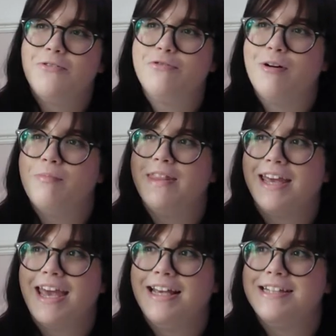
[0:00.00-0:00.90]
from the
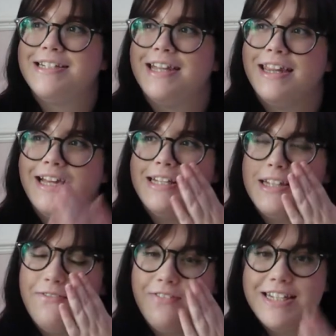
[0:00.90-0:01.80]
case, so there's
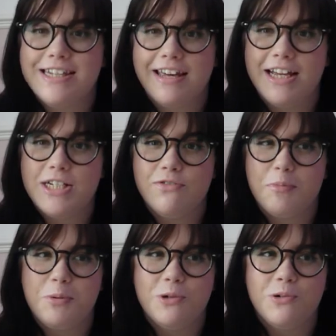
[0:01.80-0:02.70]
investigation
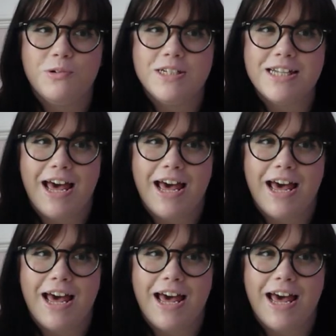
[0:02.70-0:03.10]
reports